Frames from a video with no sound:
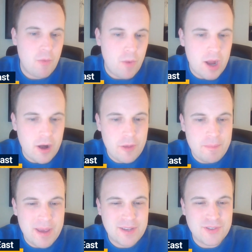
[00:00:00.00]
What are the
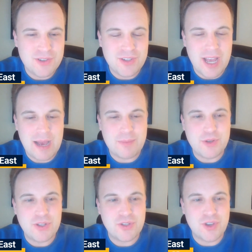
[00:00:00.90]
Pacers'
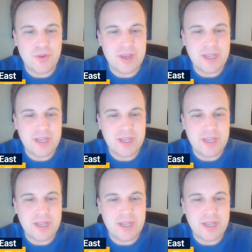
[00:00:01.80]
options going to
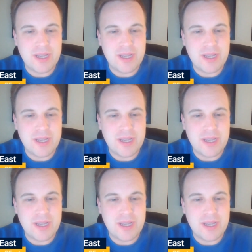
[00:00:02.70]
be if they move
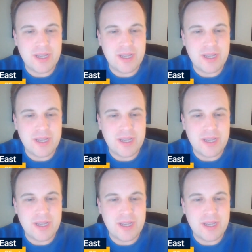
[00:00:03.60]
up to 1, 2, 3,
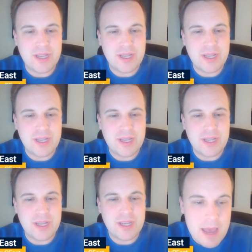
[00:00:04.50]
or 4, even if
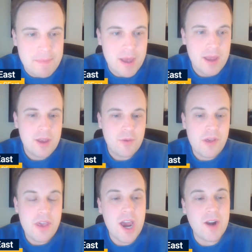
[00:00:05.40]
they end up
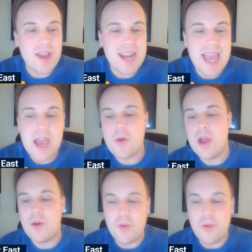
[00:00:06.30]
where they are right now?